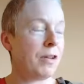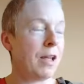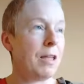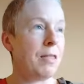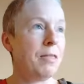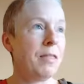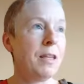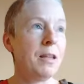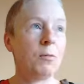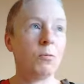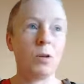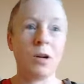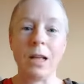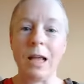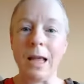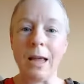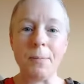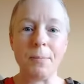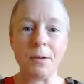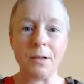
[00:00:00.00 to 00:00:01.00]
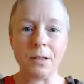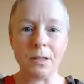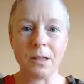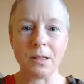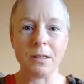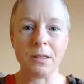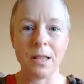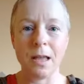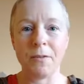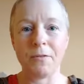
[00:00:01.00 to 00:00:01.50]
and then what happens
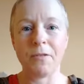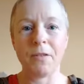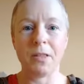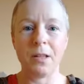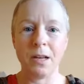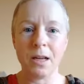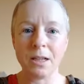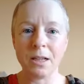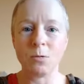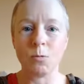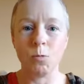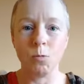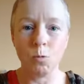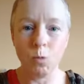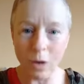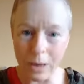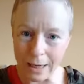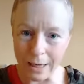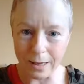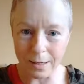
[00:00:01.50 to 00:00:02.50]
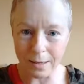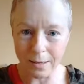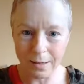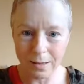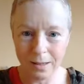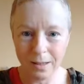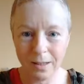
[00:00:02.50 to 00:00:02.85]
is that for the next week,